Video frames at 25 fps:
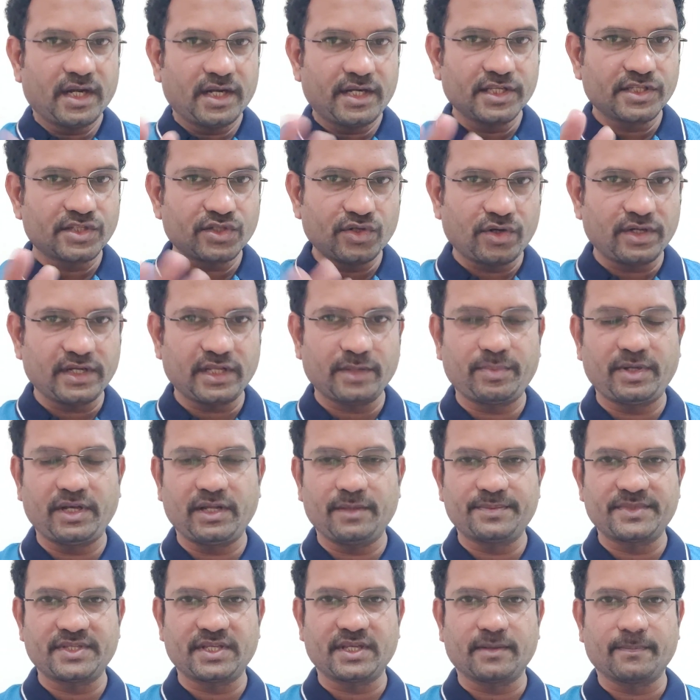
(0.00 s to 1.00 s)
It is not
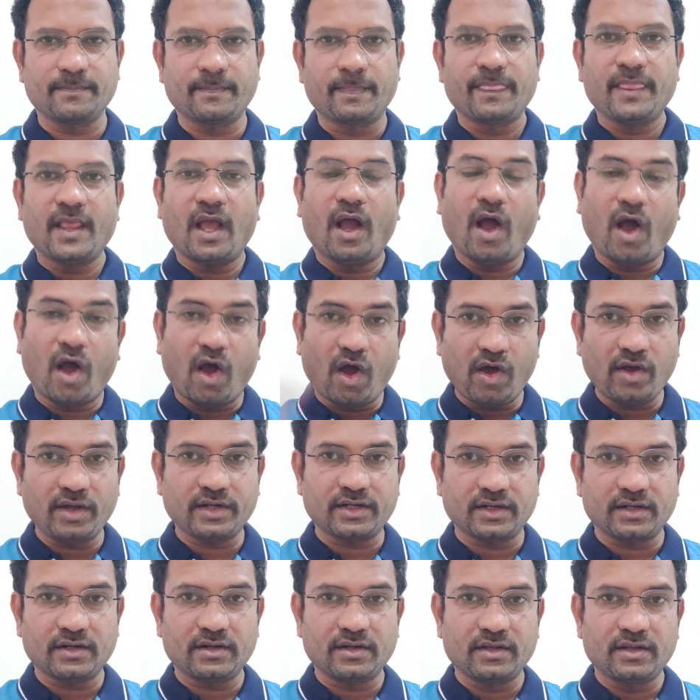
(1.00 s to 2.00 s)
epilepsy.
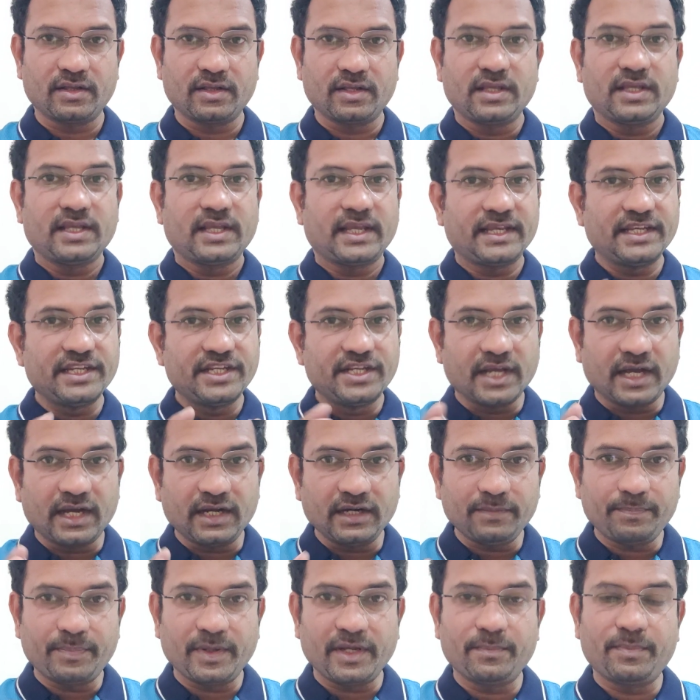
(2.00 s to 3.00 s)
Or in
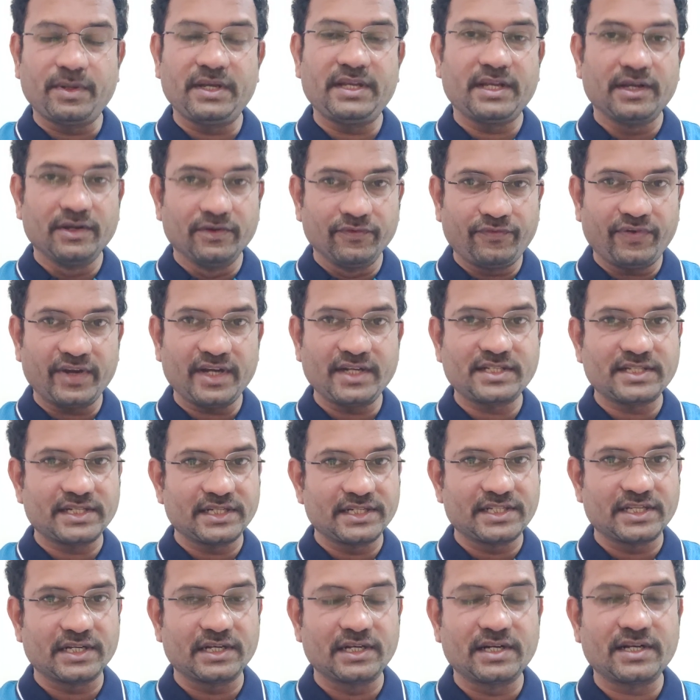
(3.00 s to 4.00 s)
young people, infants
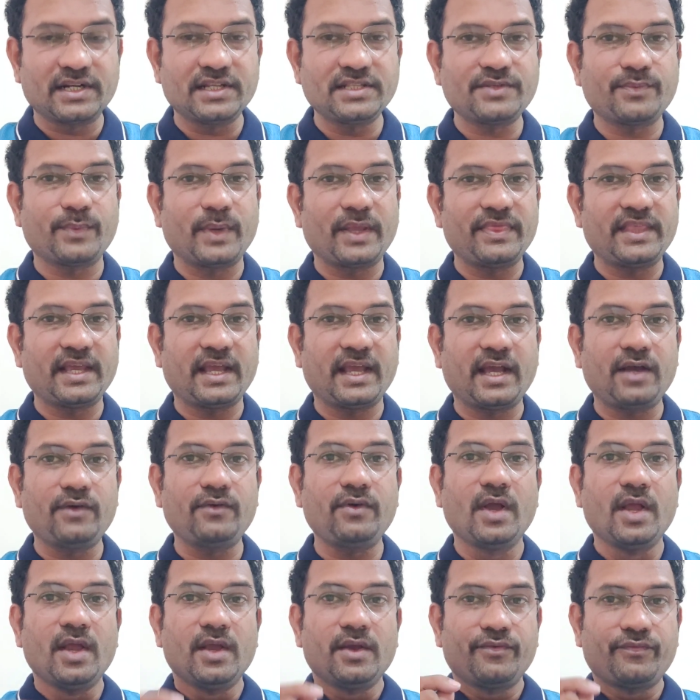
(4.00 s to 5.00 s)
and children, when they
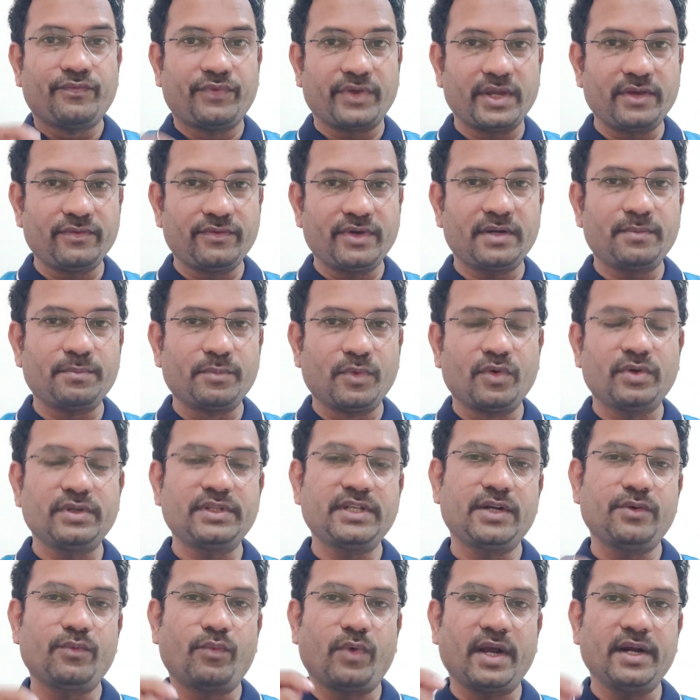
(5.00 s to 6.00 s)
have fever more
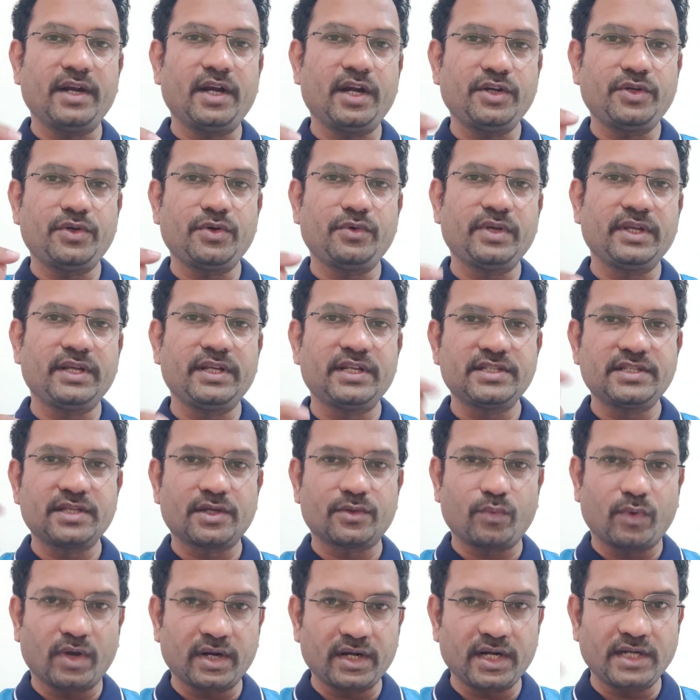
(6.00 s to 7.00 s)
than 102 degrees
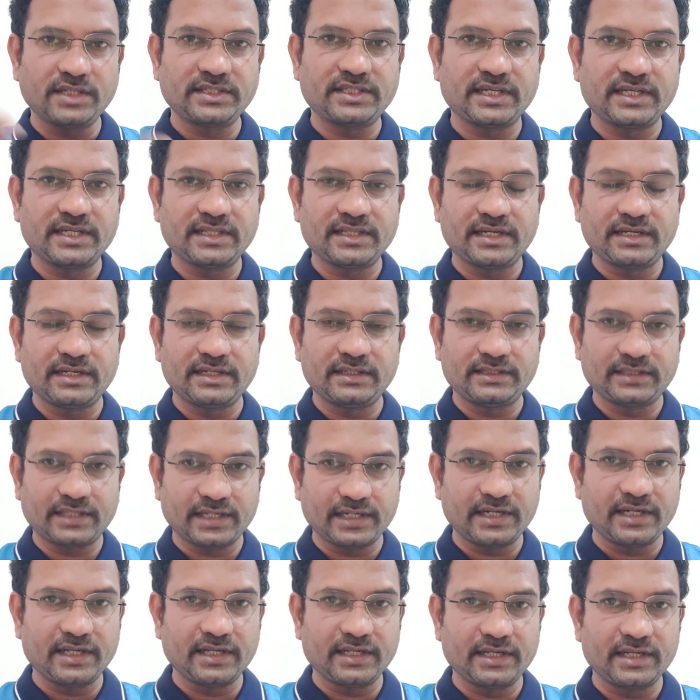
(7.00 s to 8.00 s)
or
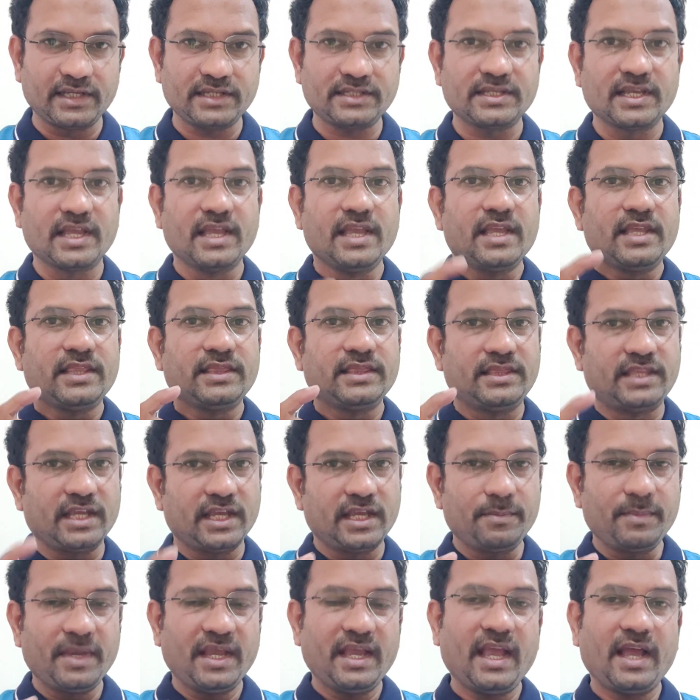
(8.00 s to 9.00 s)
103 degrees,
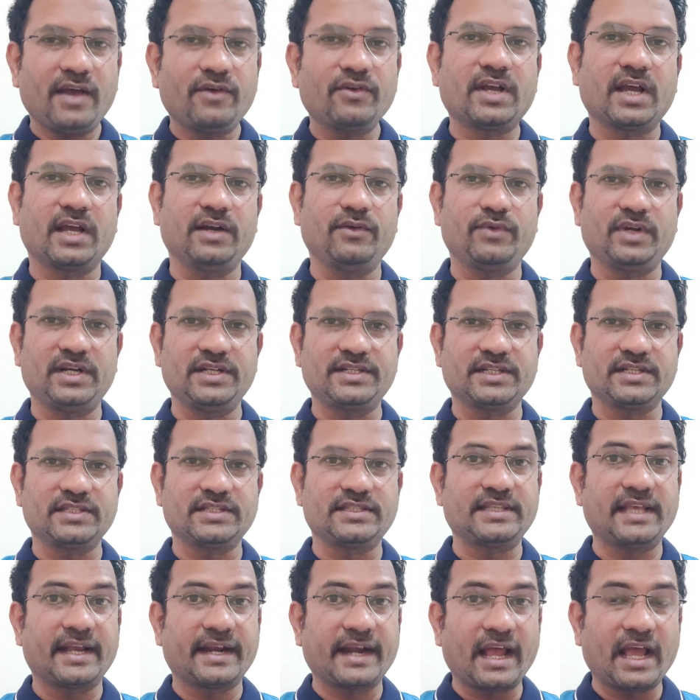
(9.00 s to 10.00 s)
they may have
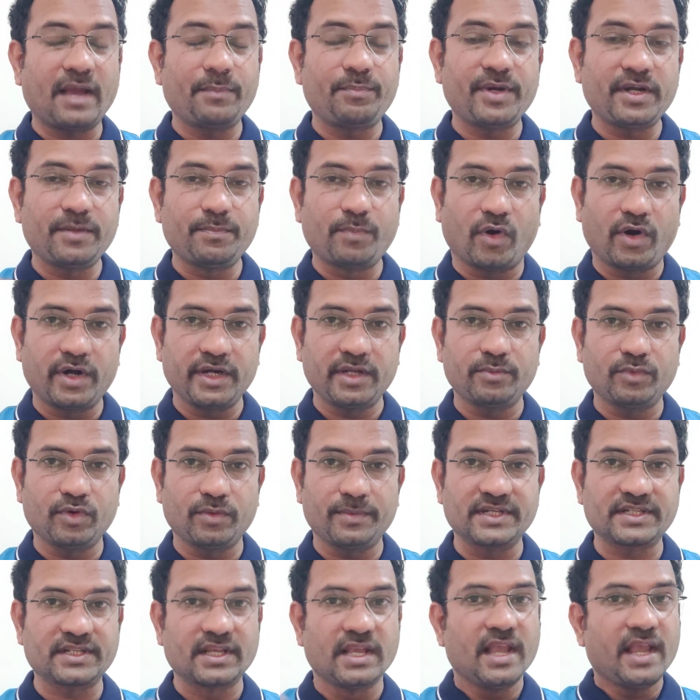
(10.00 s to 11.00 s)
convulsions, the rapid body
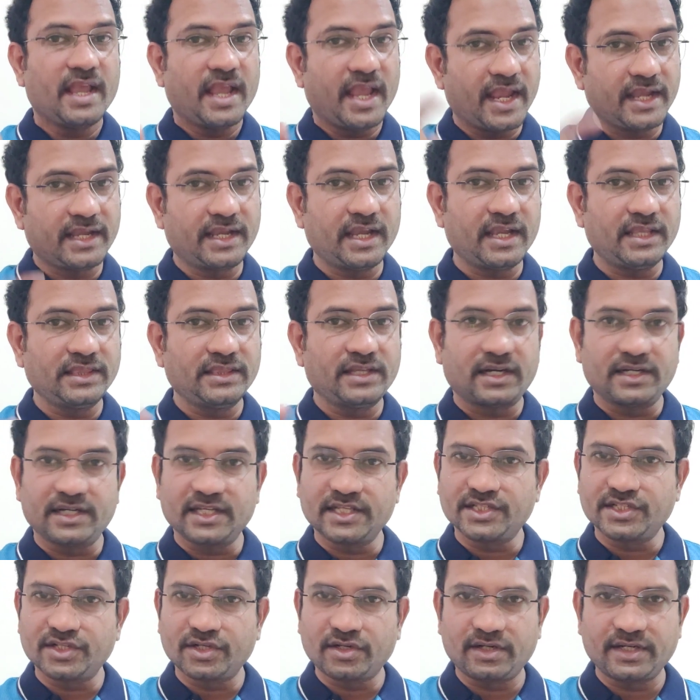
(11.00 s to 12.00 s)
movements. Again, that
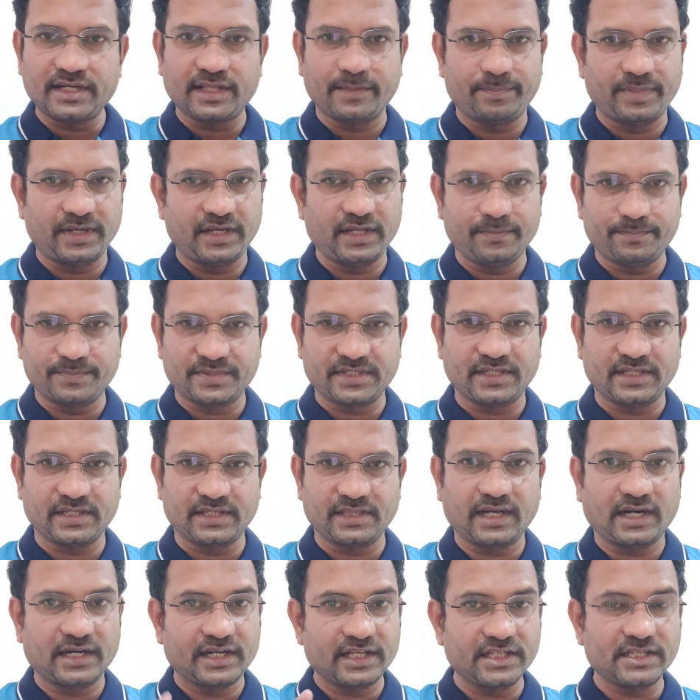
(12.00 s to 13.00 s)
is not epilepsy.
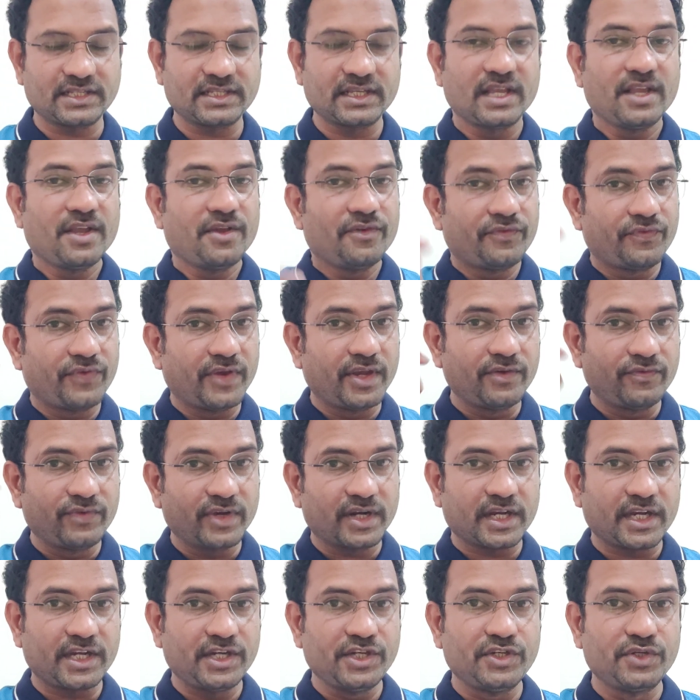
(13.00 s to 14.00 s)
That is
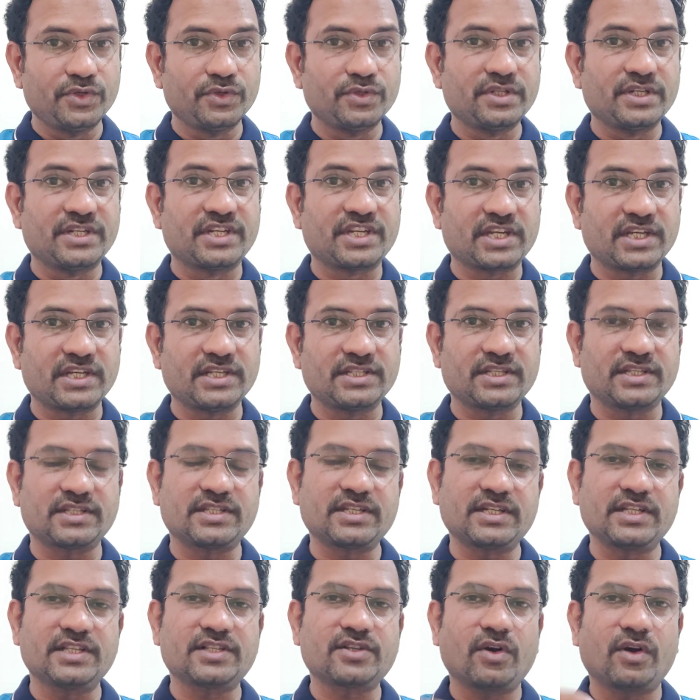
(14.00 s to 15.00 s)
fever-induced
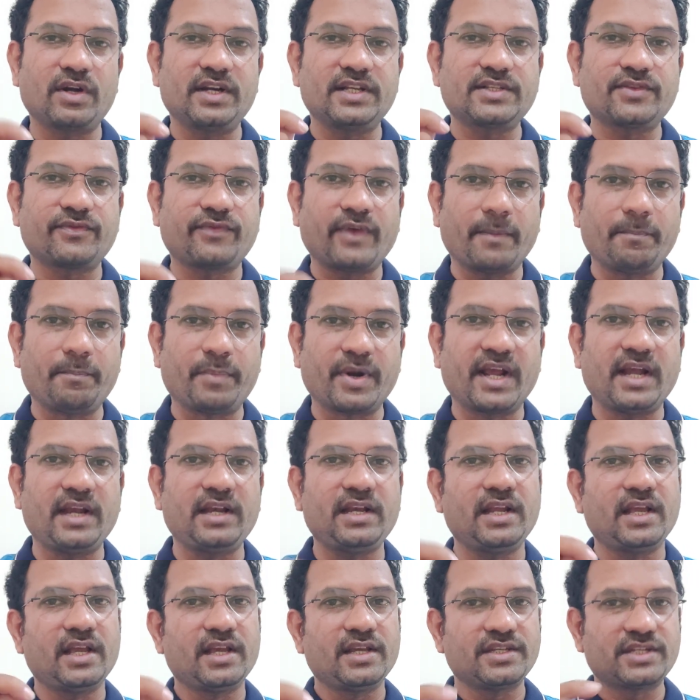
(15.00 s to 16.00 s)
seizures. It is called as
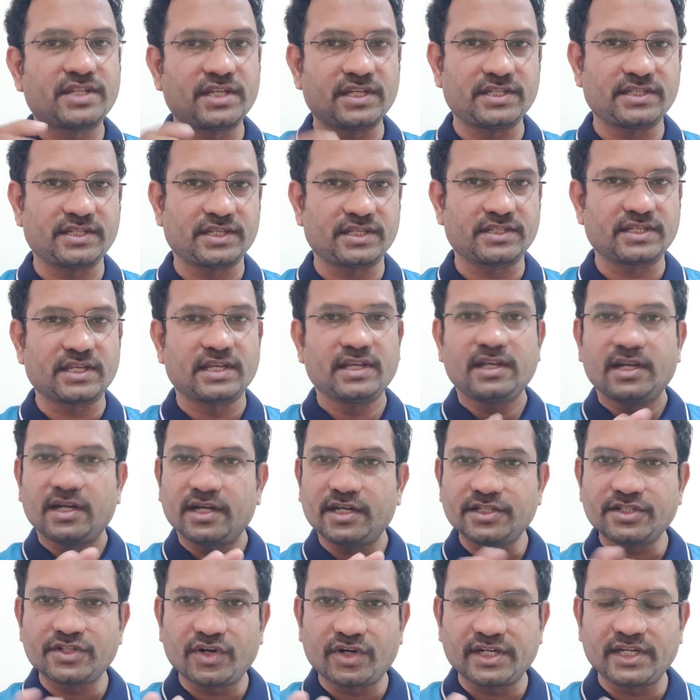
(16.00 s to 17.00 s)
febrile seizures.
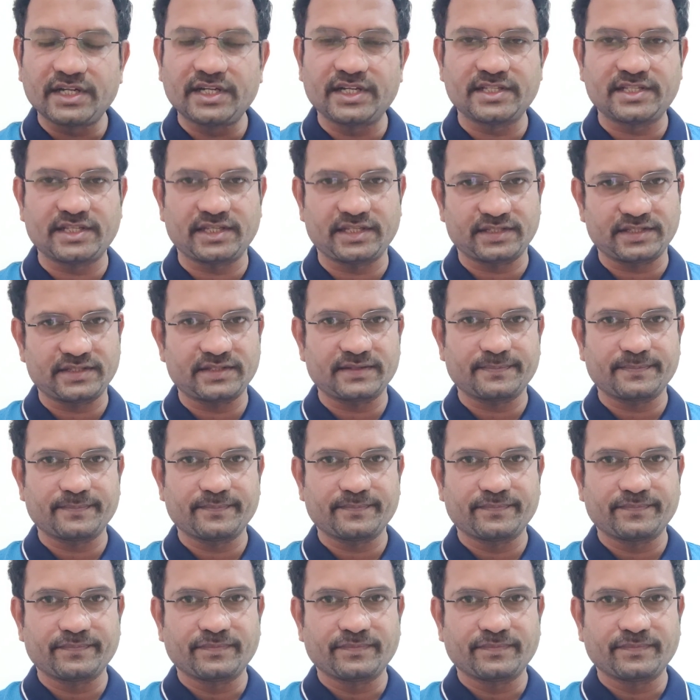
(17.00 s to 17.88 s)
It is not a disease.